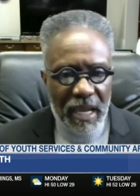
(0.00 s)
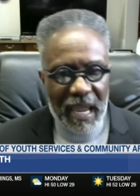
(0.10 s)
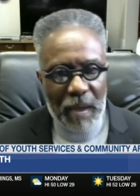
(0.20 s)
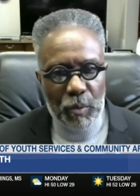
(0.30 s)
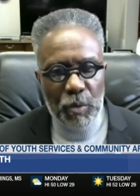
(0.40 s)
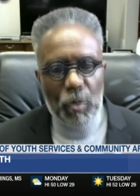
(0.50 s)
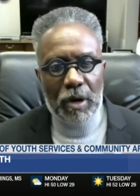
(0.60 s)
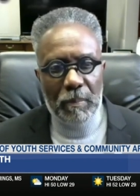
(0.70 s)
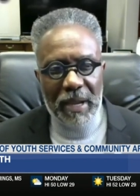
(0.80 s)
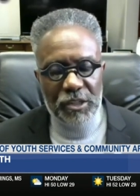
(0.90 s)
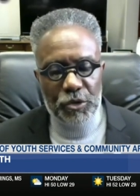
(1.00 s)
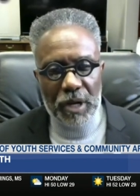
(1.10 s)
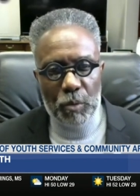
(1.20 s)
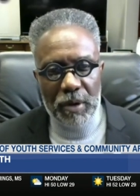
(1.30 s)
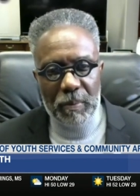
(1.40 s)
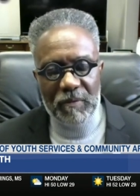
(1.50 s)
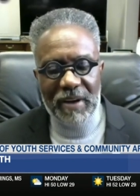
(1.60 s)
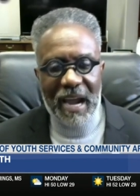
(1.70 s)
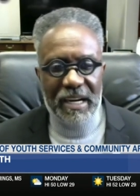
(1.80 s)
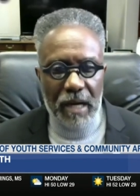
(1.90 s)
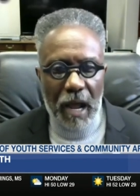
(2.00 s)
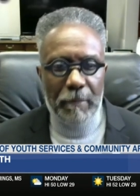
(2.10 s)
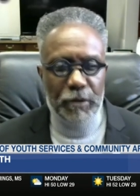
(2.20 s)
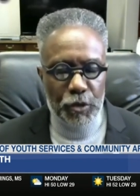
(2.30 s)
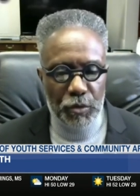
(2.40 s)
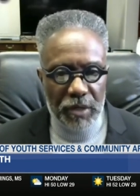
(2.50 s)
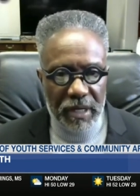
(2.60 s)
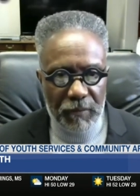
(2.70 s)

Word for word: and we want to make sure that we provide an opportunity